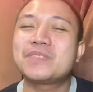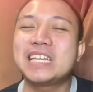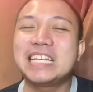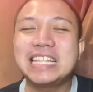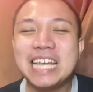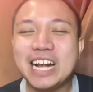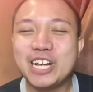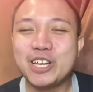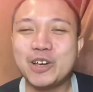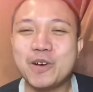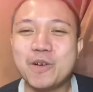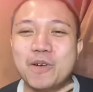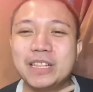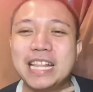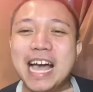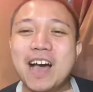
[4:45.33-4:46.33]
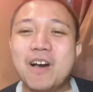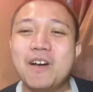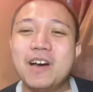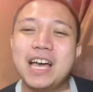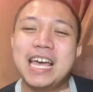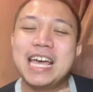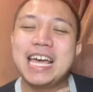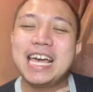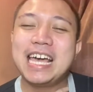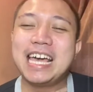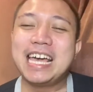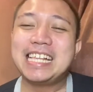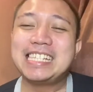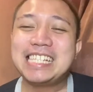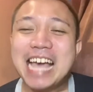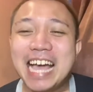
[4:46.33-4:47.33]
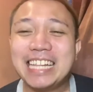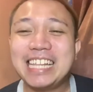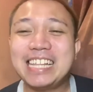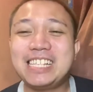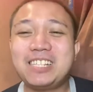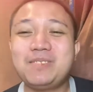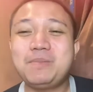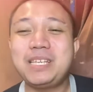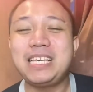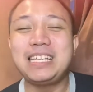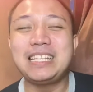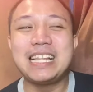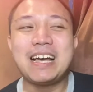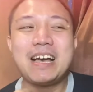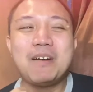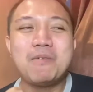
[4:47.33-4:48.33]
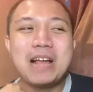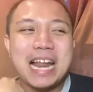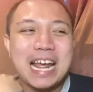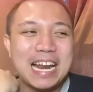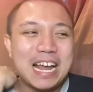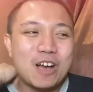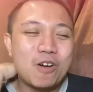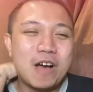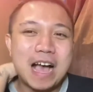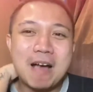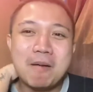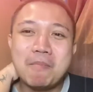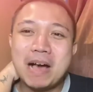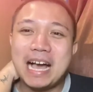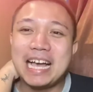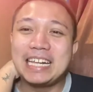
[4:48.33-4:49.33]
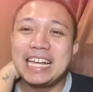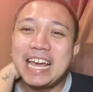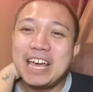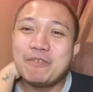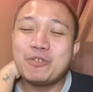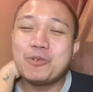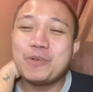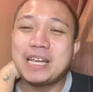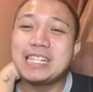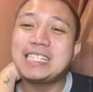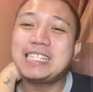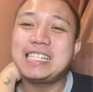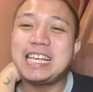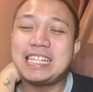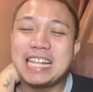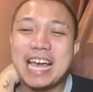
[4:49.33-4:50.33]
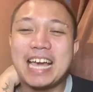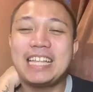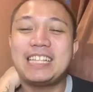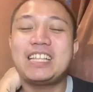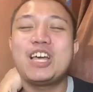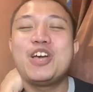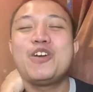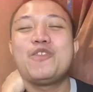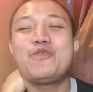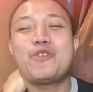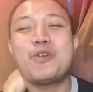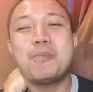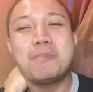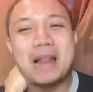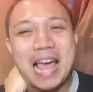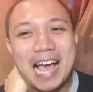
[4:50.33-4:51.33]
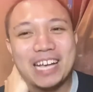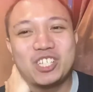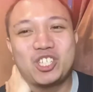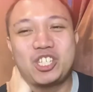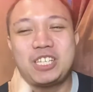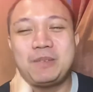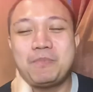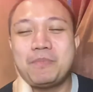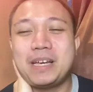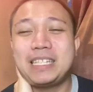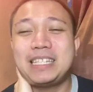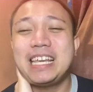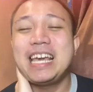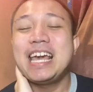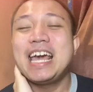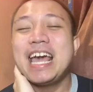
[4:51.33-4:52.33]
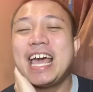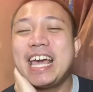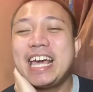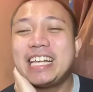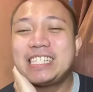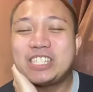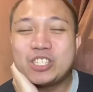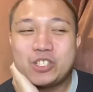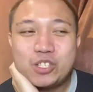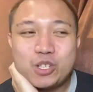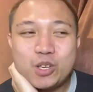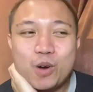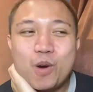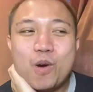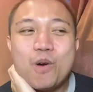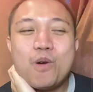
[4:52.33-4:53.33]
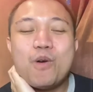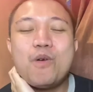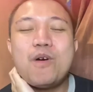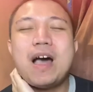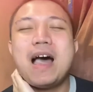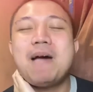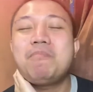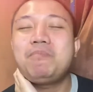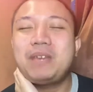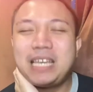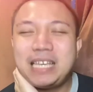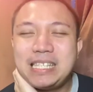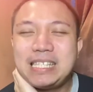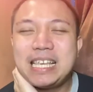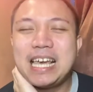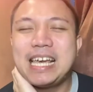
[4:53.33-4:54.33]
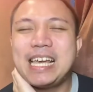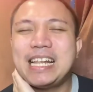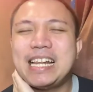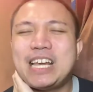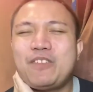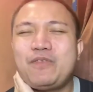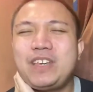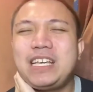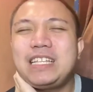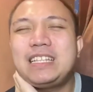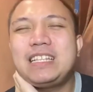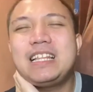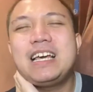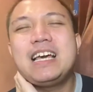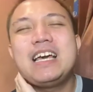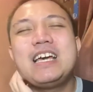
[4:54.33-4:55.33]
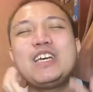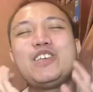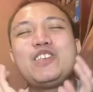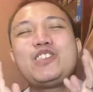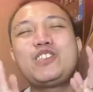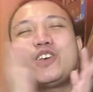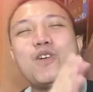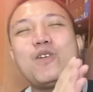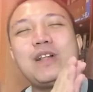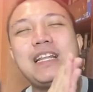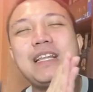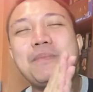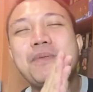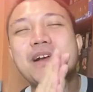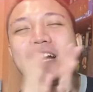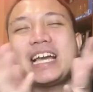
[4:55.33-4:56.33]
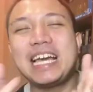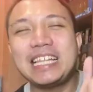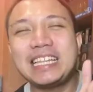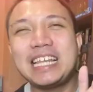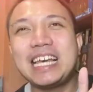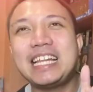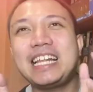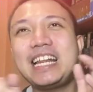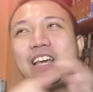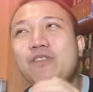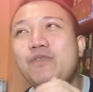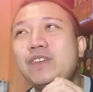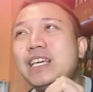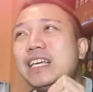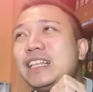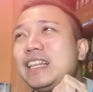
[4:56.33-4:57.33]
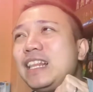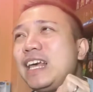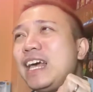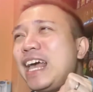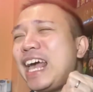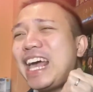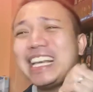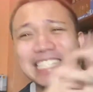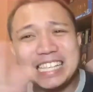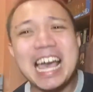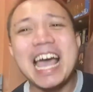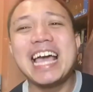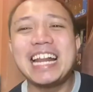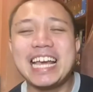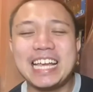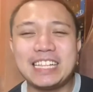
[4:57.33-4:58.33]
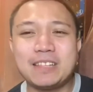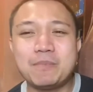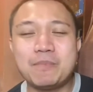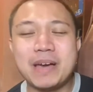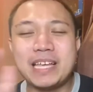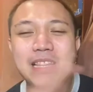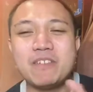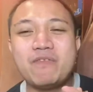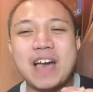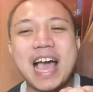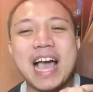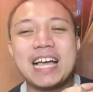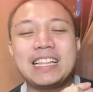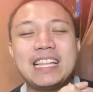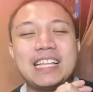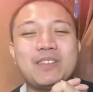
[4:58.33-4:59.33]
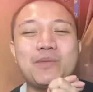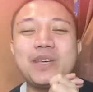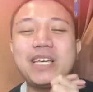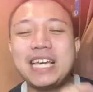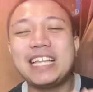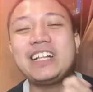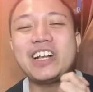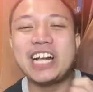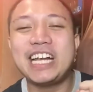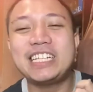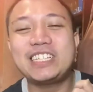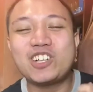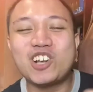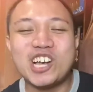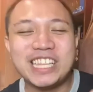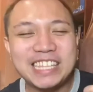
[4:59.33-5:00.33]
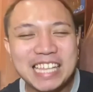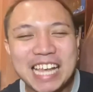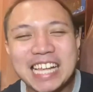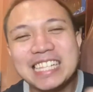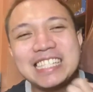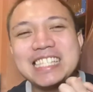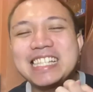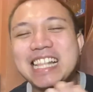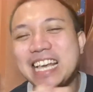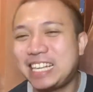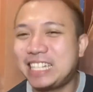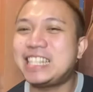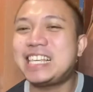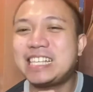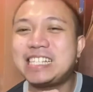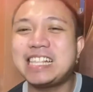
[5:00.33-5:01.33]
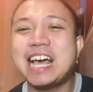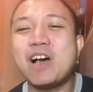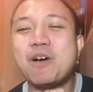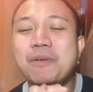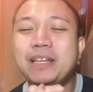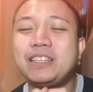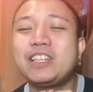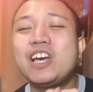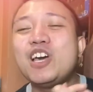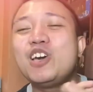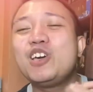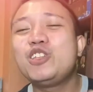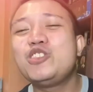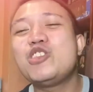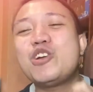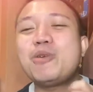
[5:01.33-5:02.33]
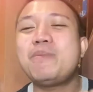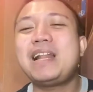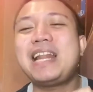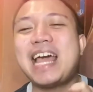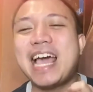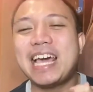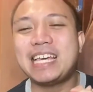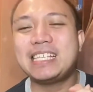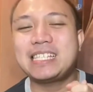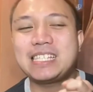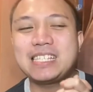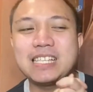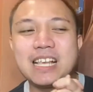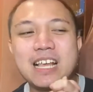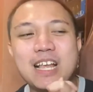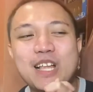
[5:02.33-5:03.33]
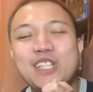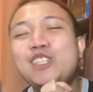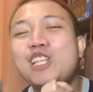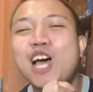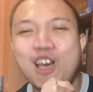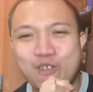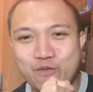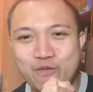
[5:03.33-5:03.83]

there you go. Now, it saddens me na wala na akong abangan every Wednesday night from Black Sheep, but it's so amazing and I feel so liberated and I feel excited by the fact that we can create content like this now and normalize love